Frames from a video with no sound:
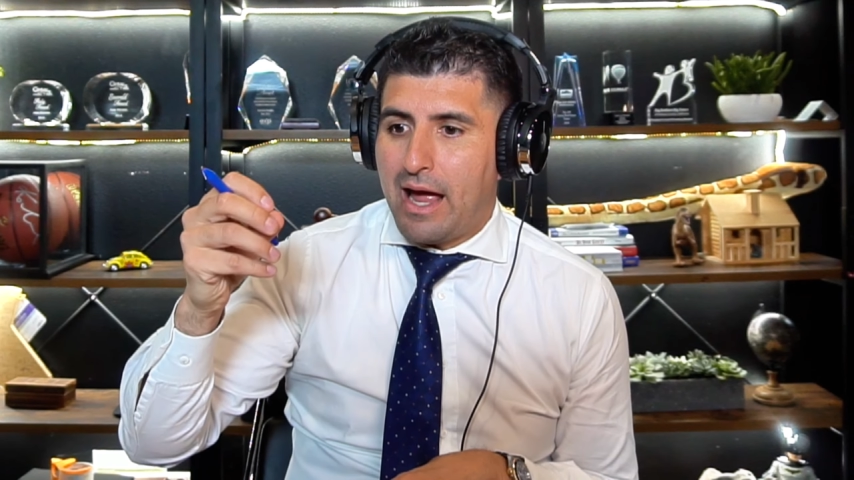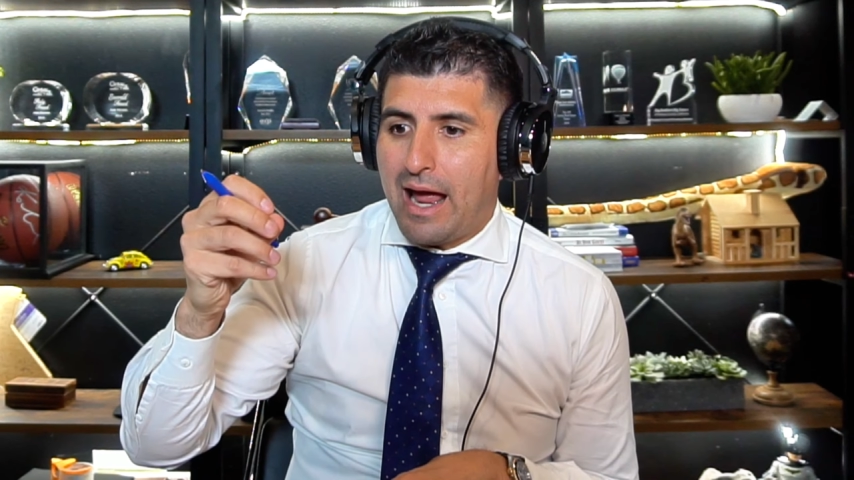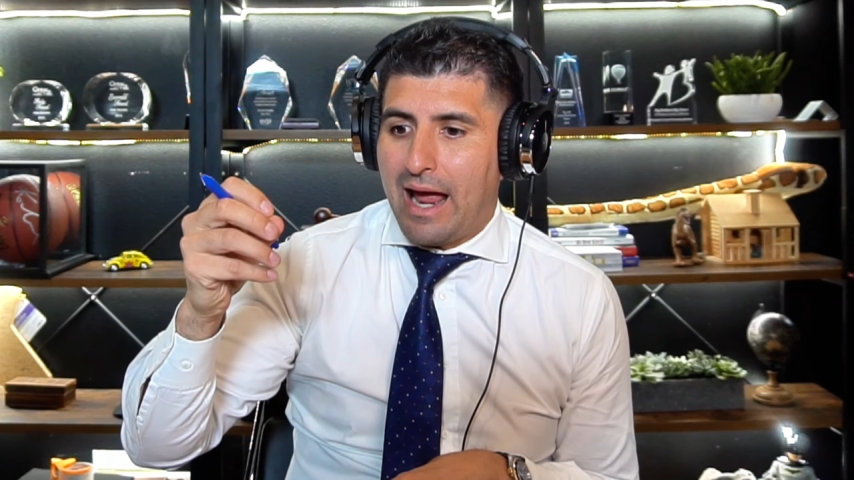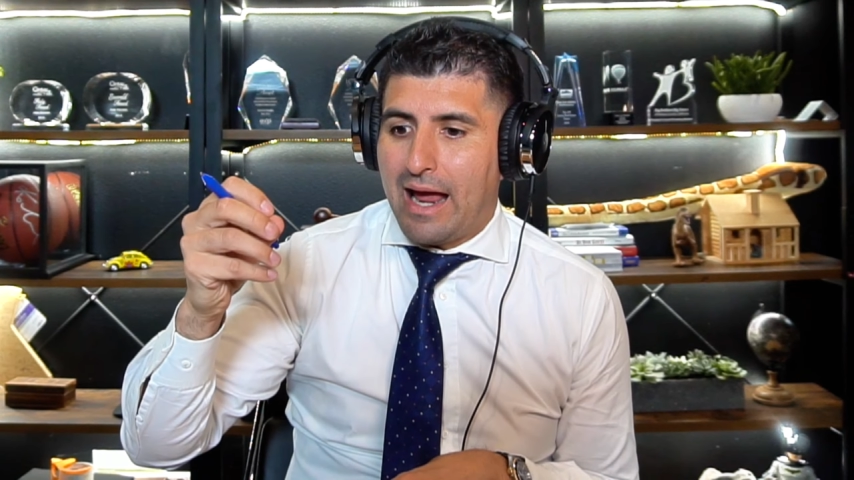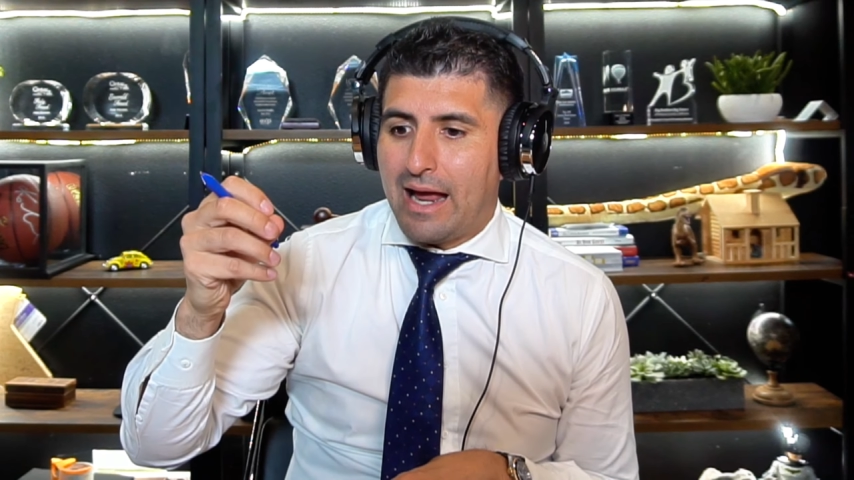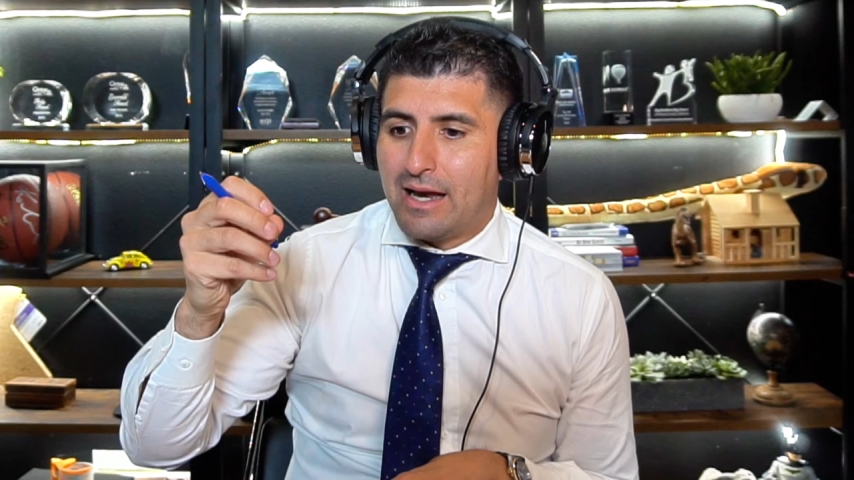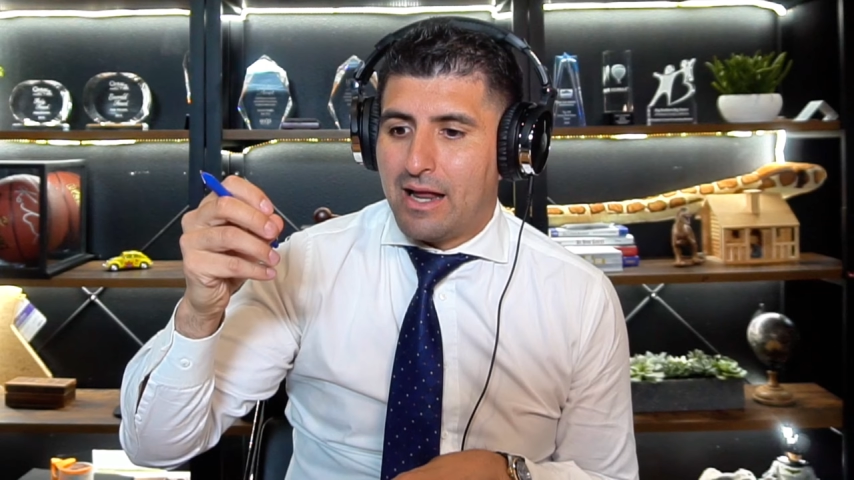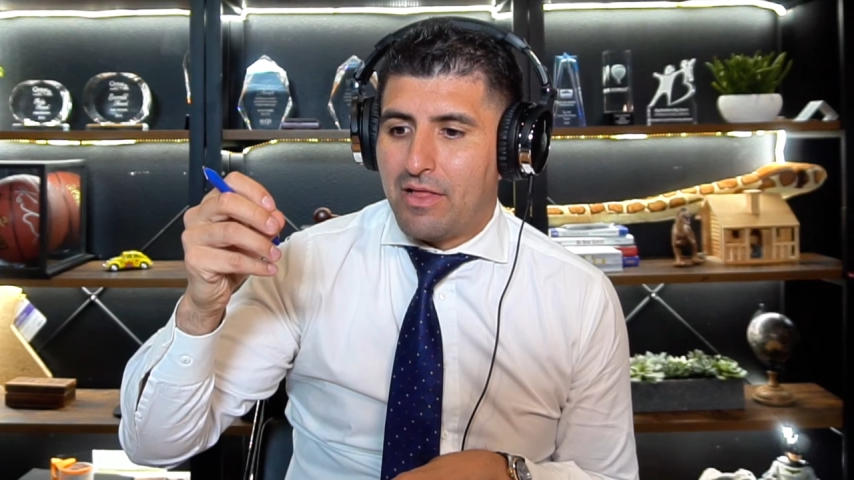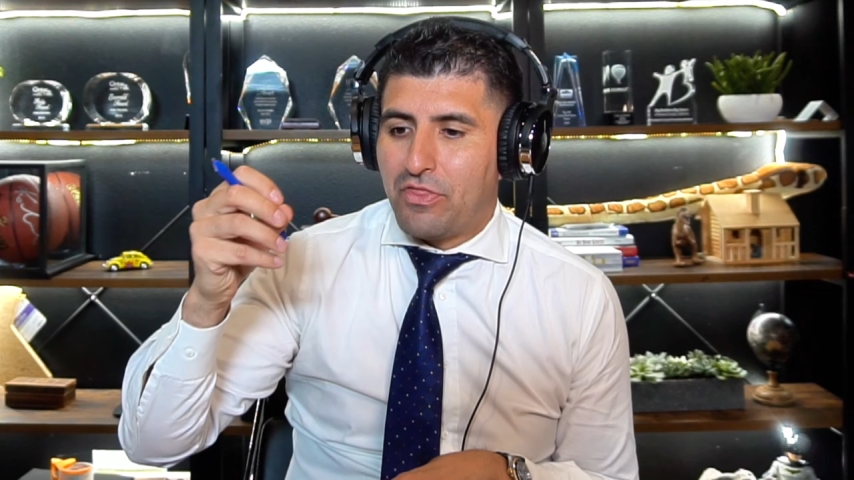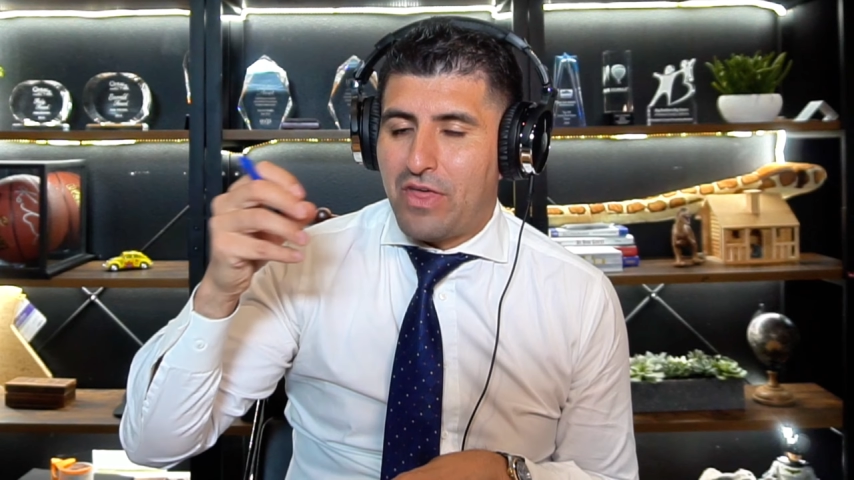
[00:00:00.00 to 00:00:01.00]

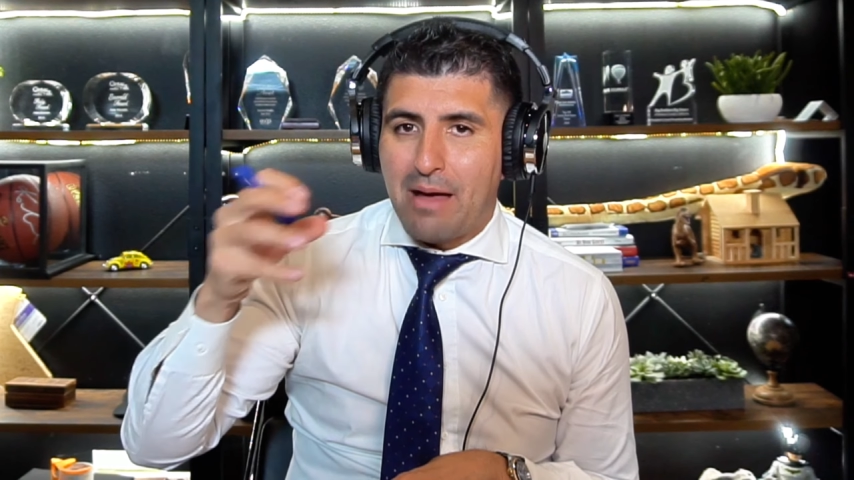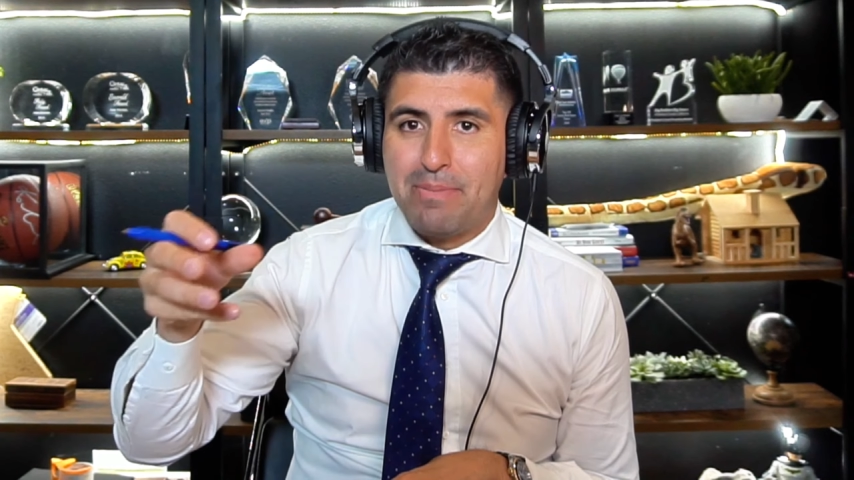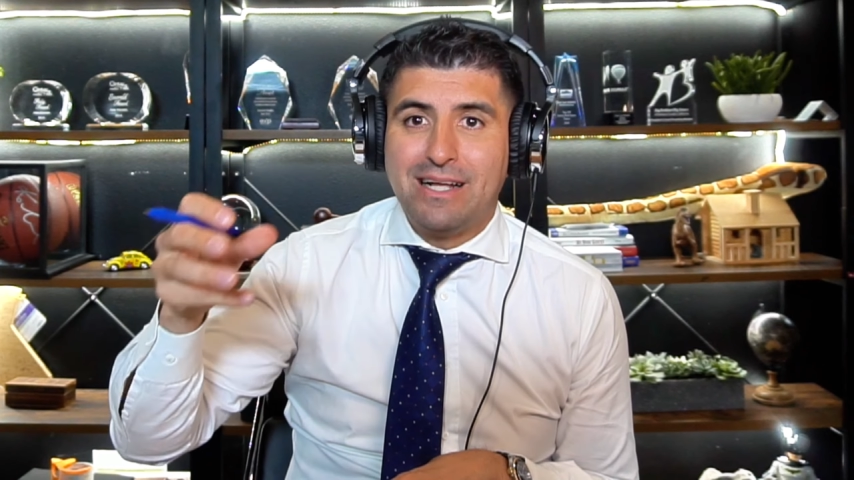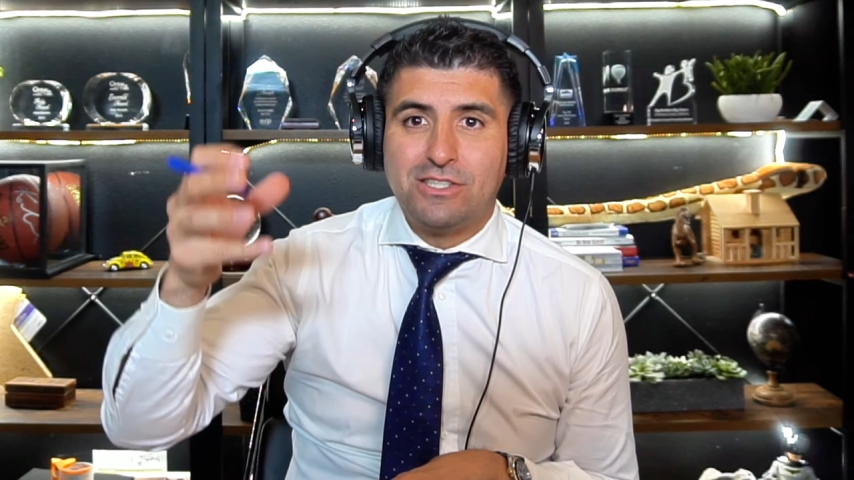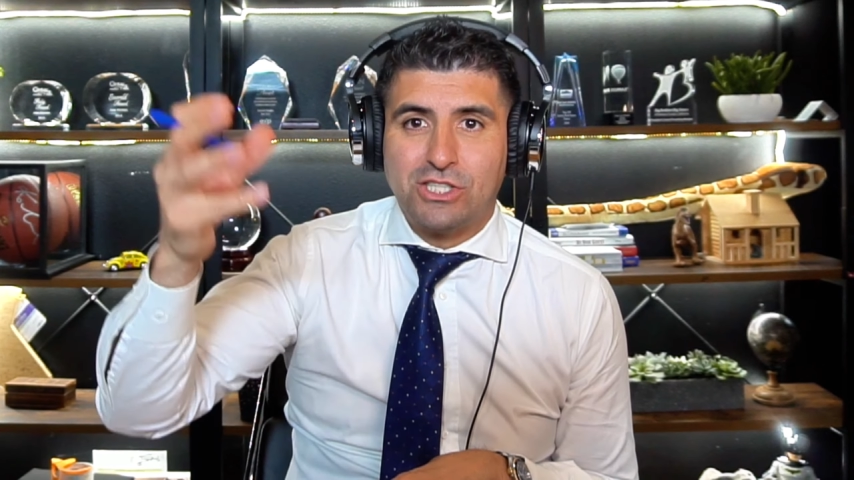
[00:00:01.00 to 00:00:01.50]
and that being